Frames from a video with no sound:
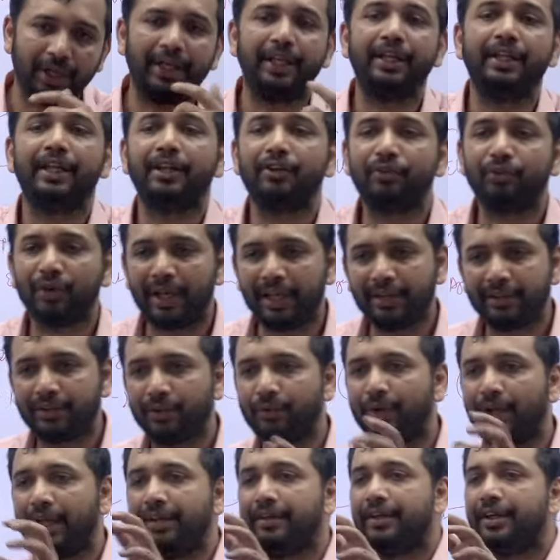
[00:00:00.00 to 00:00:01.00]
Indus Valley
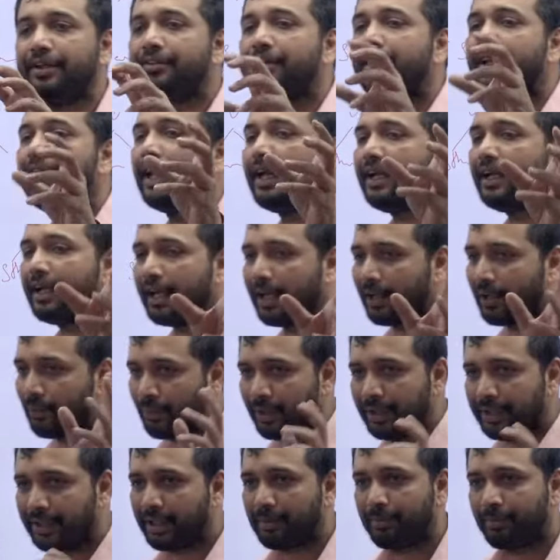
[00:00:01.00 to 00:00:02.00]
civilization and
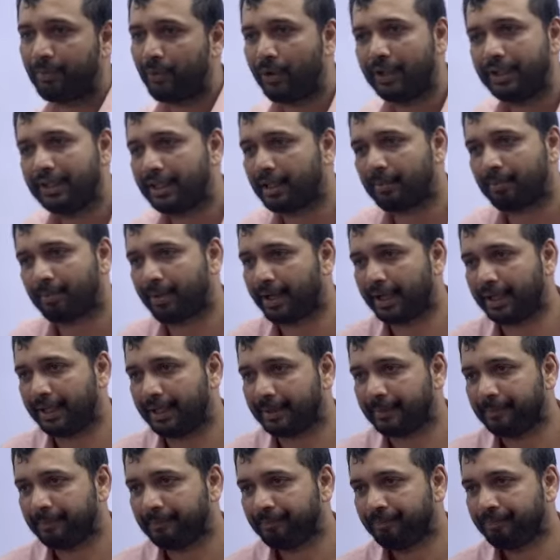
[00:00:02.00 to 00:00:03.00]
Rigvedic Vedic period.
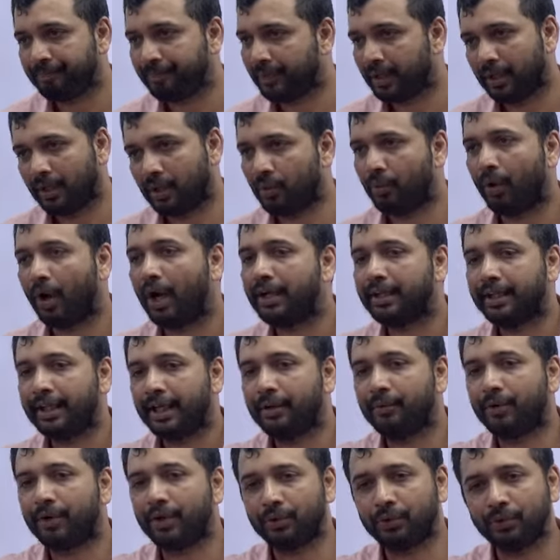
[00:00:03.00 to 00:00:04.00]
What
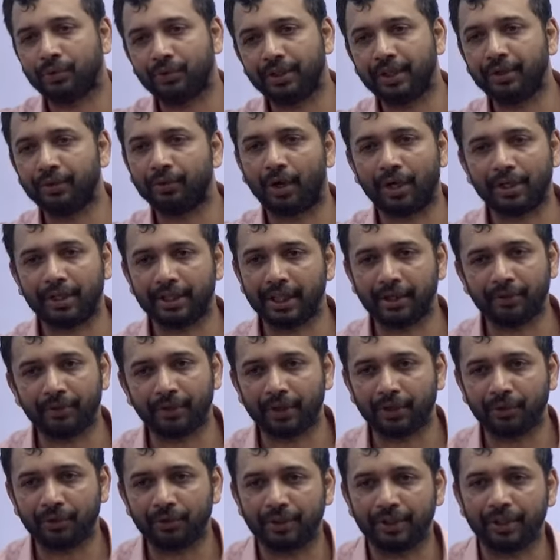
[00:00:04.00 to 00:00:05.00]
they were using, what
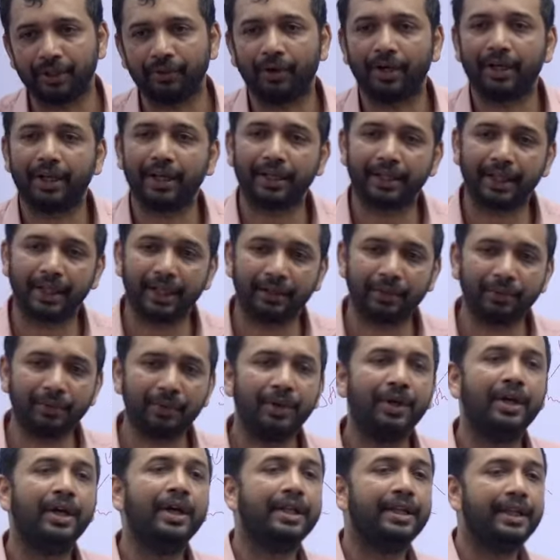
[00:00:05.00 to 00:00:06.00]
are the,
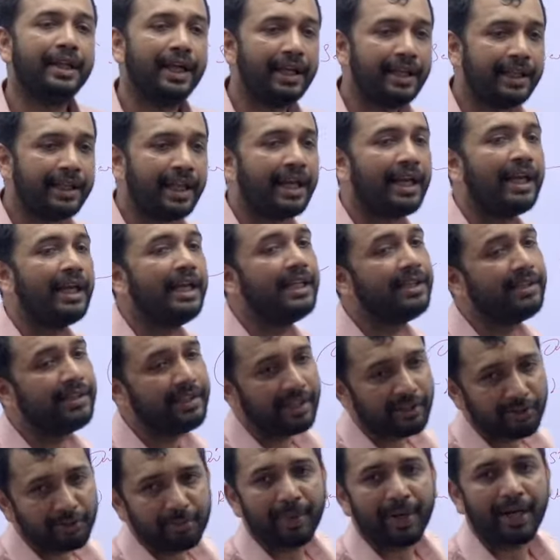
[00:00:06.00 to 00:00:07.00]
then the
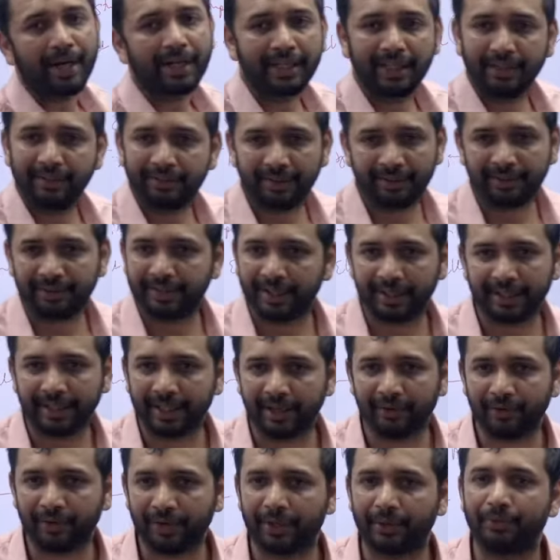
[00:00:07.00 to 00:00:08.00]
religious practices that
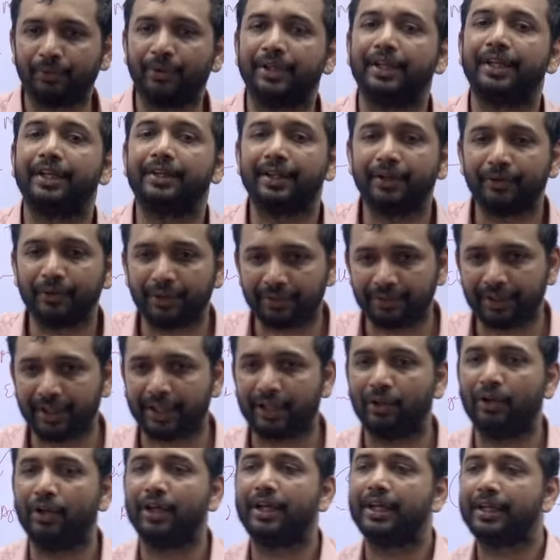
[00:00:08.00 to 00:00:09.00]
they were at, whether they were
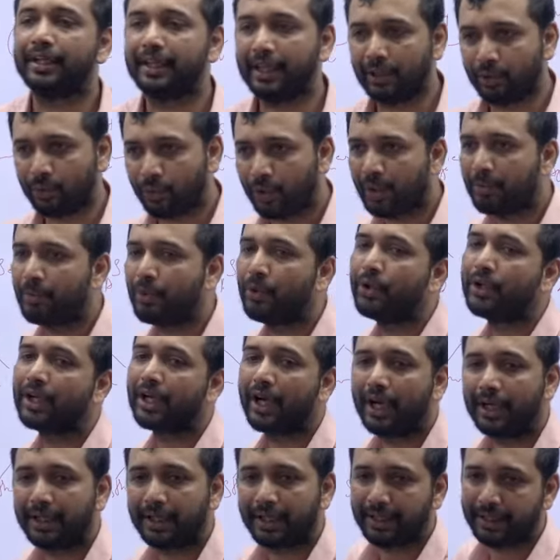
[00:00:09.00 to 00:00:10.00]
secular, they know about
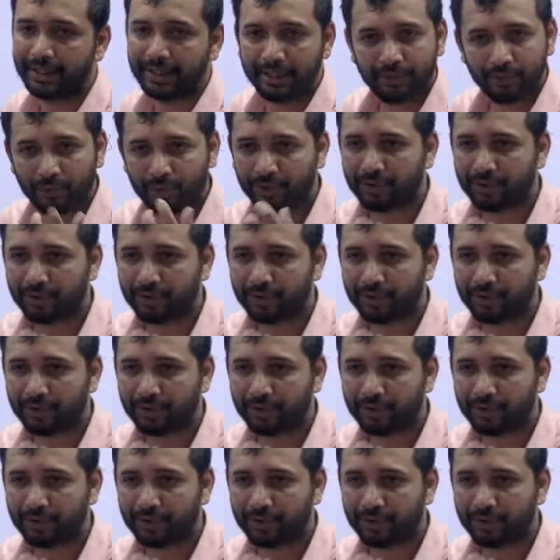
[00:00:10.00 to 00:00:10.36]
cotton, this